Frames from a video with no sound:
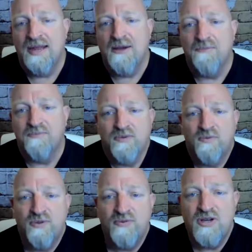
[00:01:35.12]
Now,
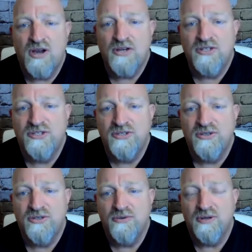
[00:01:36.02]
with regard
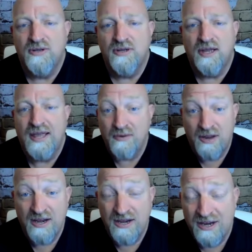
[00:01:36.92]
to, uh,
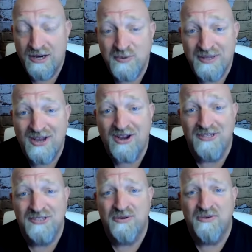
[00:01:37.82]
and, here's what they
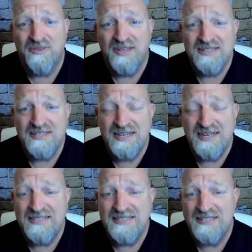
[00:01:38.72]
are. So the SAT
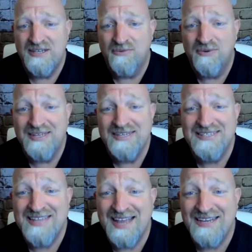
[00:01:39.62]
and ACT are really
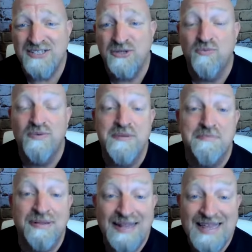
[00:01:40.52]
designed to
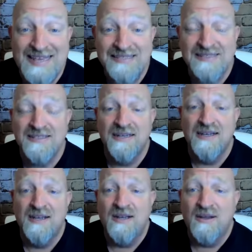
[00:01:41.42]
replace
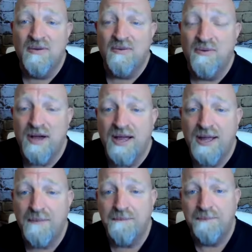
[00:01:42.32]

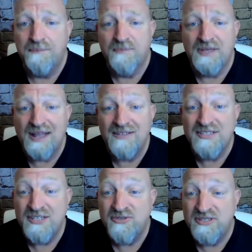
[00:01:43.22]
um,
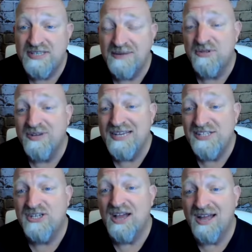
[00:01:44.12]
college entrance exams. So
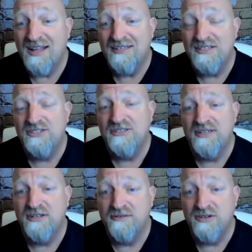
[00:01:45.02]
each college
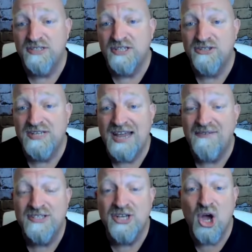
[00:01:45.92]
and university used to
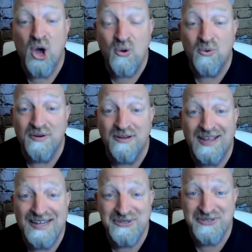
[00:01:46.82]
have its own
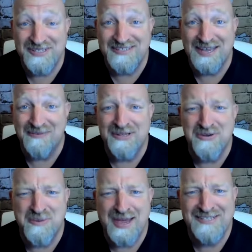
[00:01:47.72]
entrance exam. Can
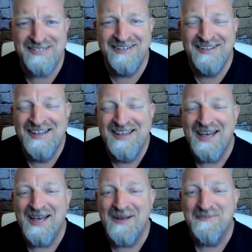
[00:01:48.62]
you imagine
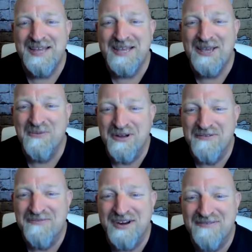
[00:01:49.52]
um, taking
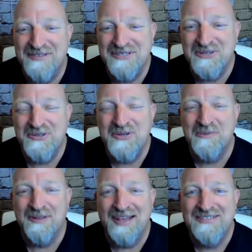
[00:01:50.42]
one for every school you
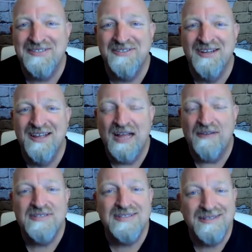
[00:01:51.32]
applied to?
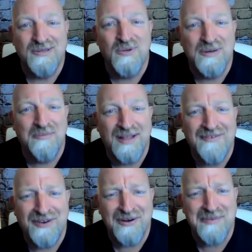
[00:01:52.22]
Obviously, you wouldn't
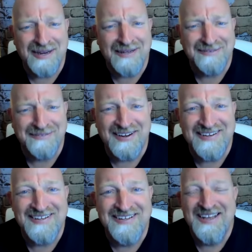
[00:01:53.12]
apply to very many,
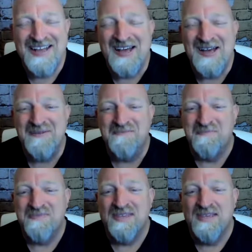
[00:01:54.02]
right?
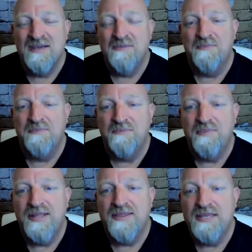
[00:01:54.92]
Um,
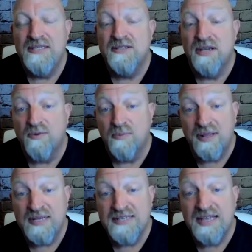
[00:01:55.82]
but these
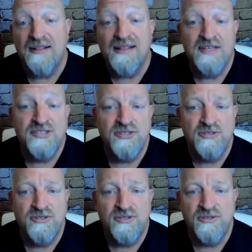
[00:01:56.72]
replace that and allows
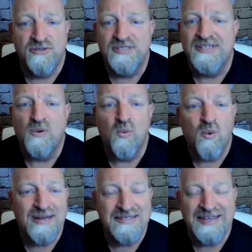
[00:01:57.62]
you to just take
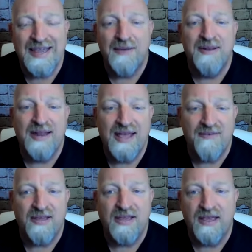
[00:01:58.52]
one exam and
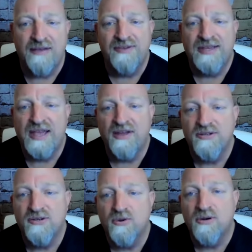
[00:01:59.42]
have it have it
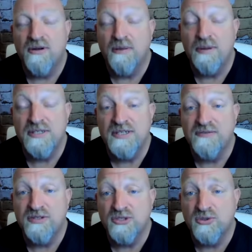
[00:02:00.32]
count toward a bunch of
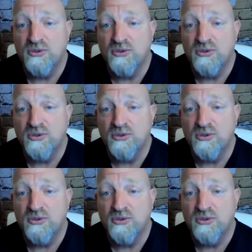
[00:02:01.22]
different